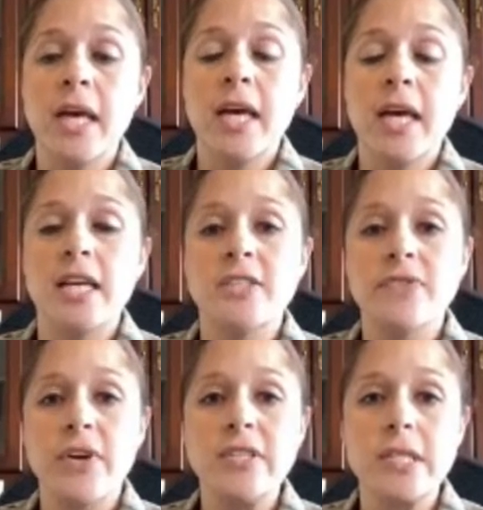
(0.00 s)
As far
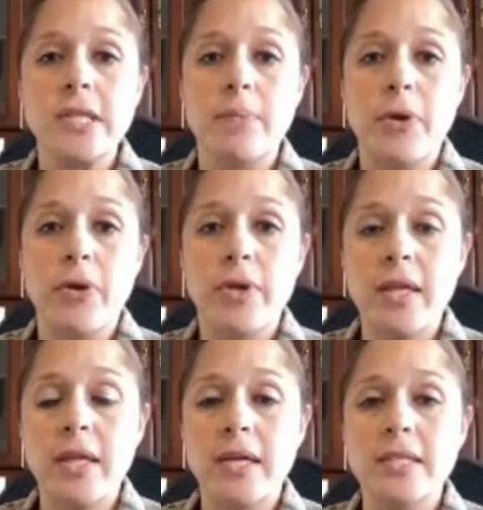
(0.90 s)
as the community,
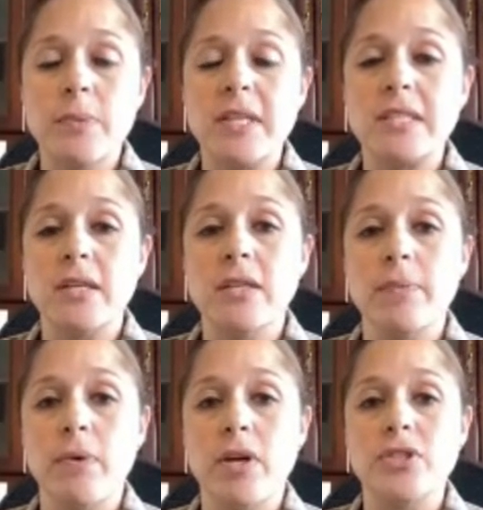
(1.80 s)
that's based on the
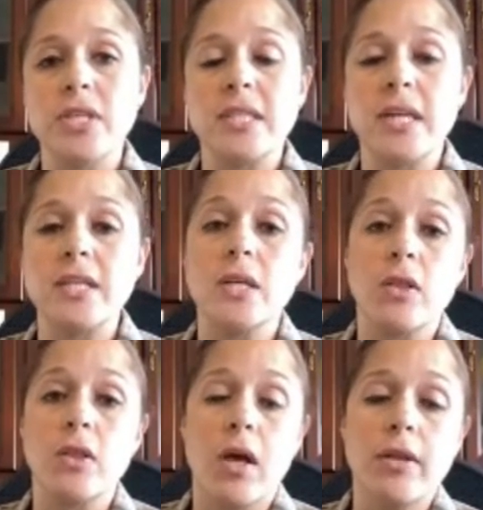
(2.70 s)
projects, and that's a
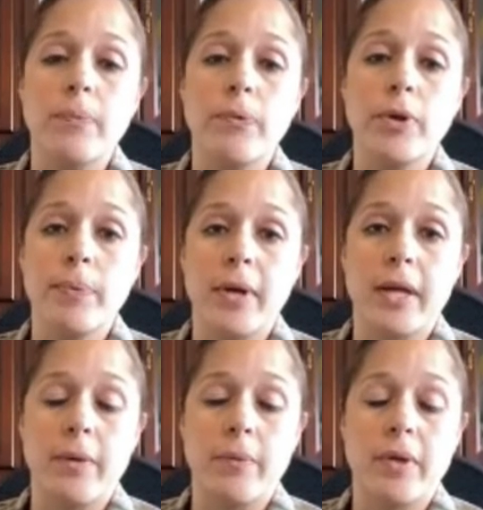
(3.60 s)
lot of
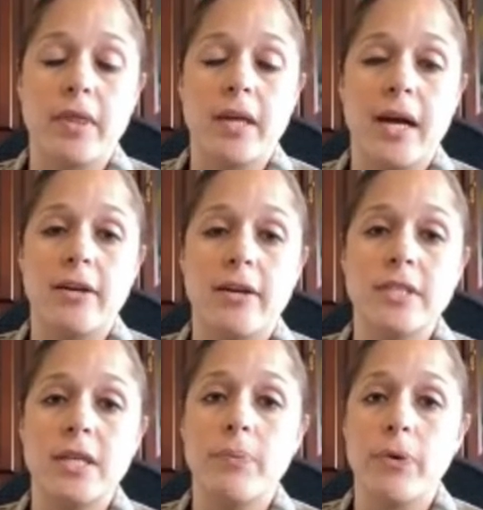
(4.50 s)
pre-planning with the
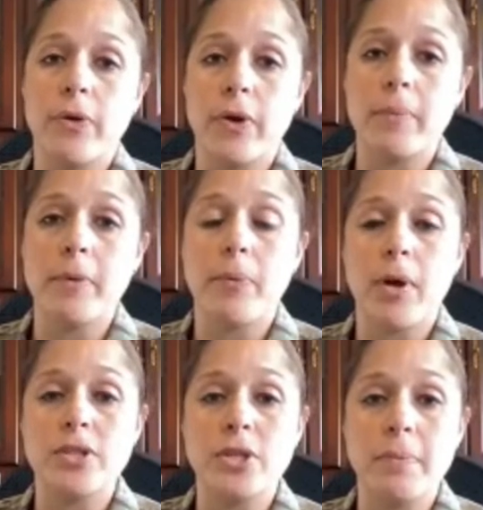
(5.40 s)
IRT program and
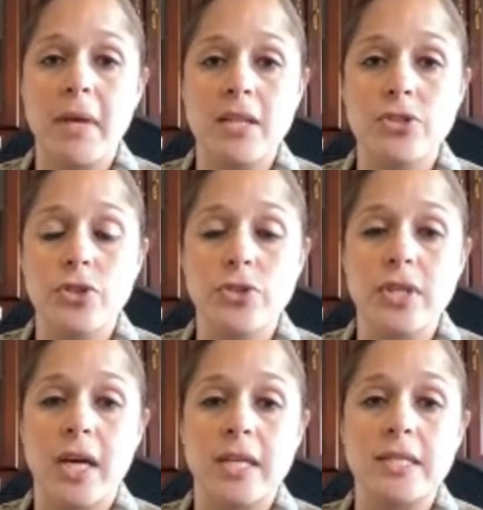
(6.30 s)
project managers
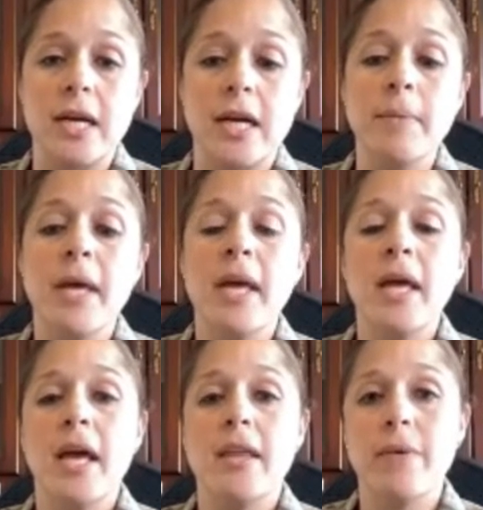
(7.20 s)
ahead of time.
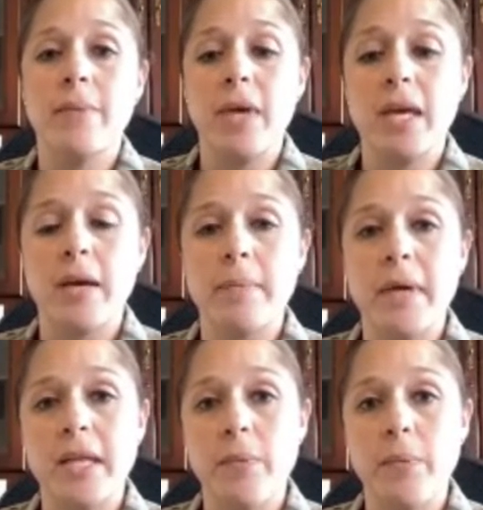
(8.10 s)
And then we come
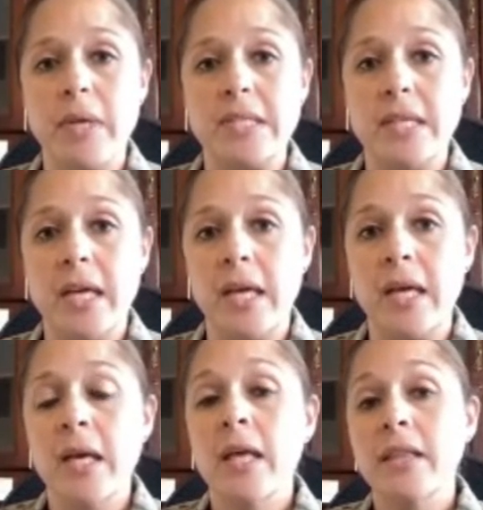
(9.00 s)
in and we say,
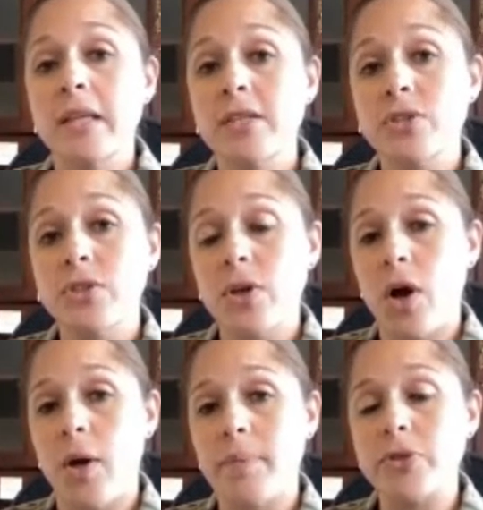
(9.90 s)
this
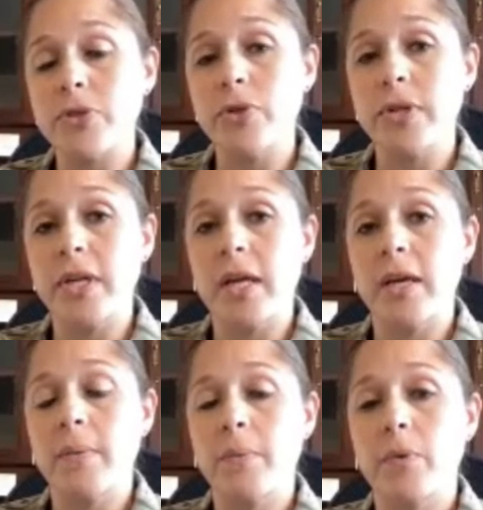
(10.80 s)

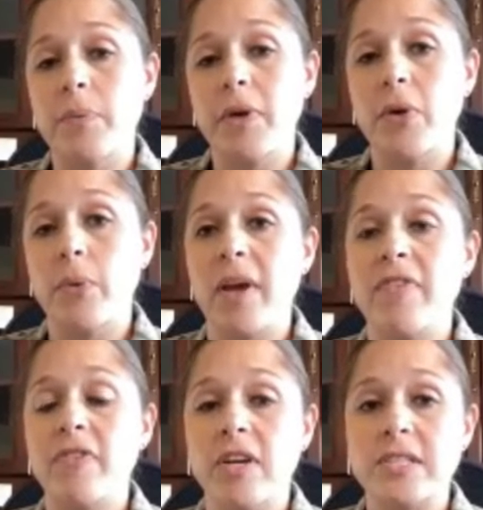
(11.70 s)
opportunity would be great
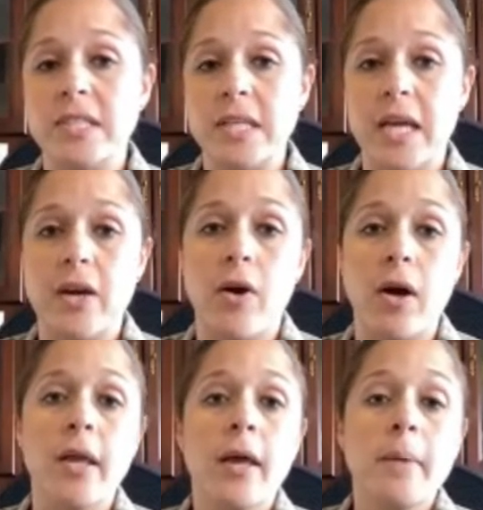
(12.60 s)
for us take on.
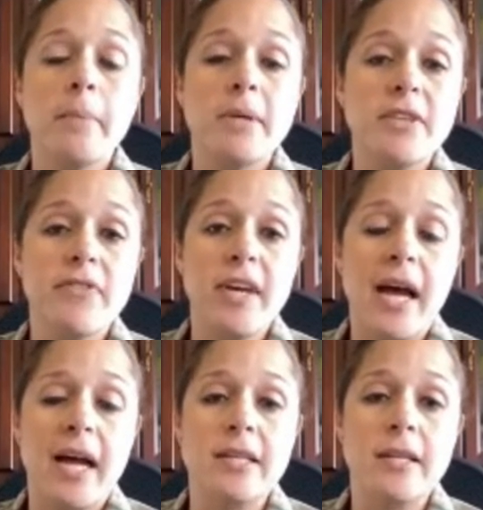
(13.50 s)
Mutavik
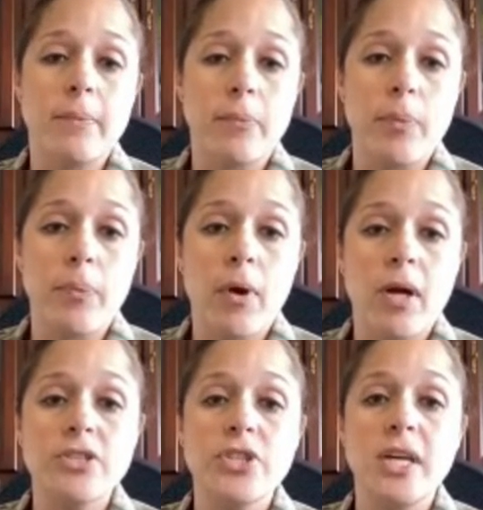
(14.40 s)
had a number of
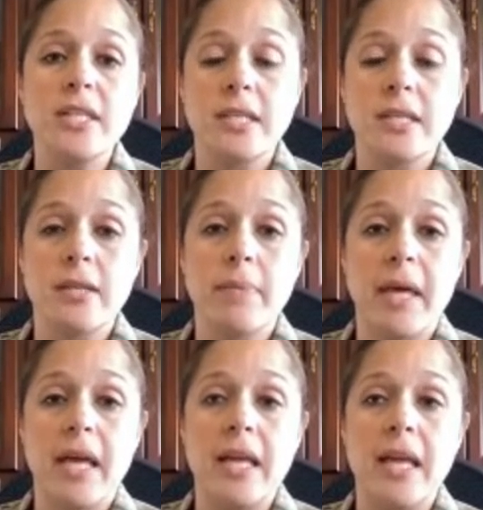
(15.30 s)
projects in the
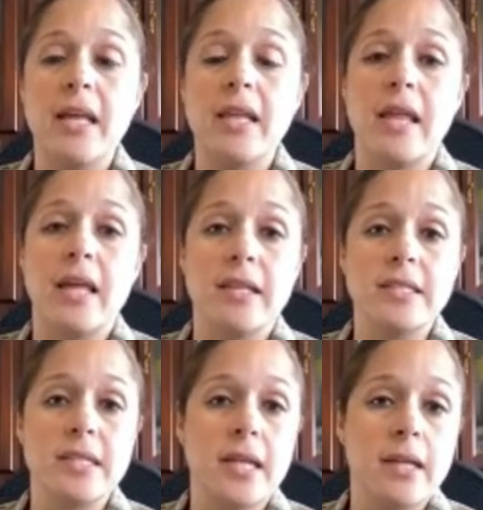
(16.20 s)
beginning, and they
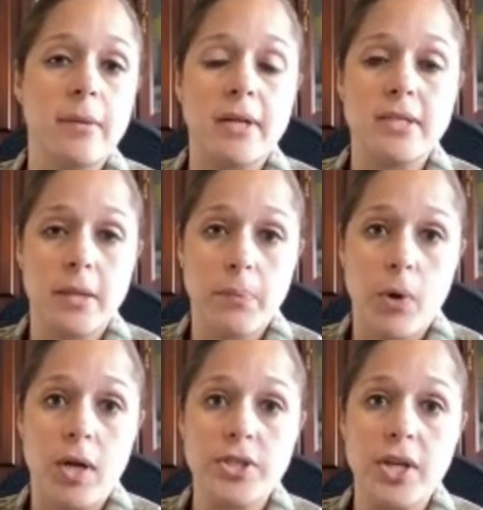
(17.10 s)
listed out about 10
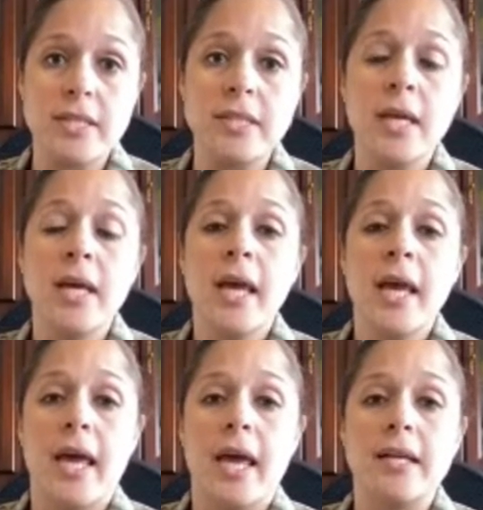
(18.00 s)
projects.
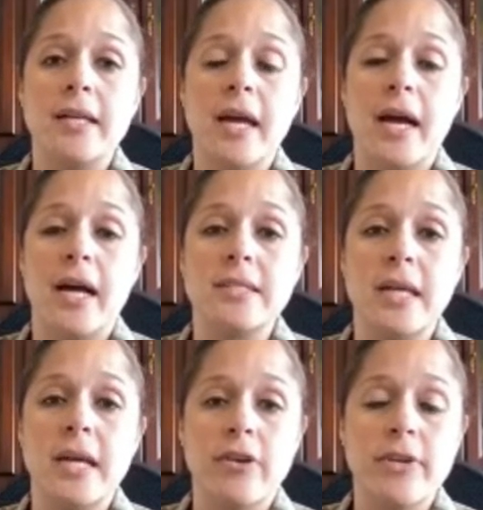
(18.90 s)
And as
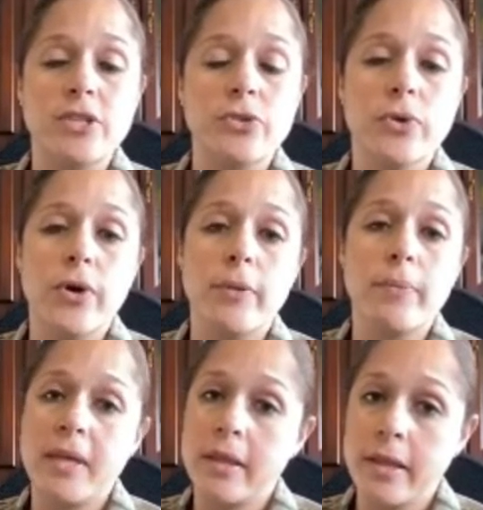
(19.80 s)
the Air National Guard
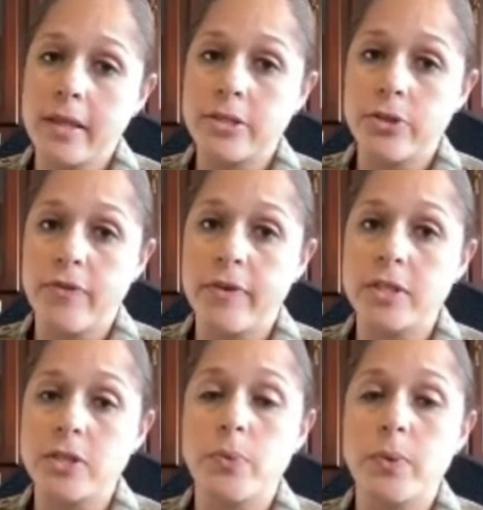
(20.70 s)
being the lead
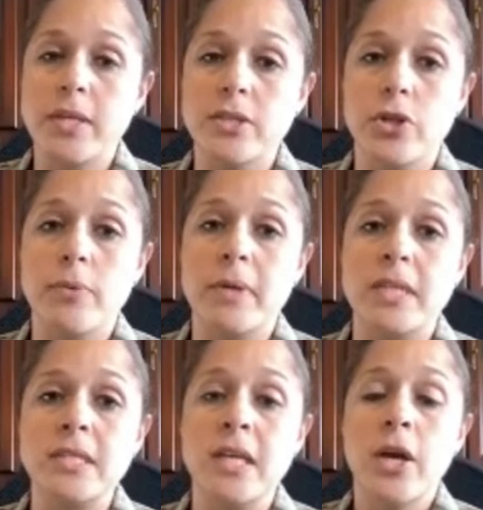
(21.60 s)
service, we
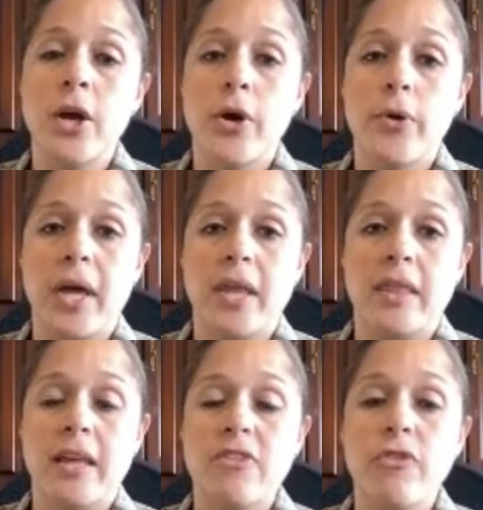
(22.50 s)
determined, okay,
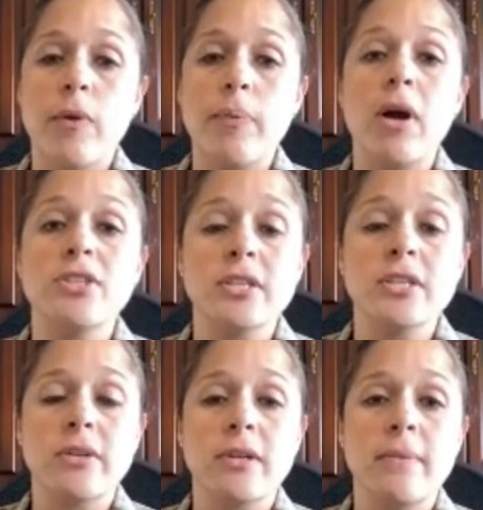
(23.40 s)
these 4 projects are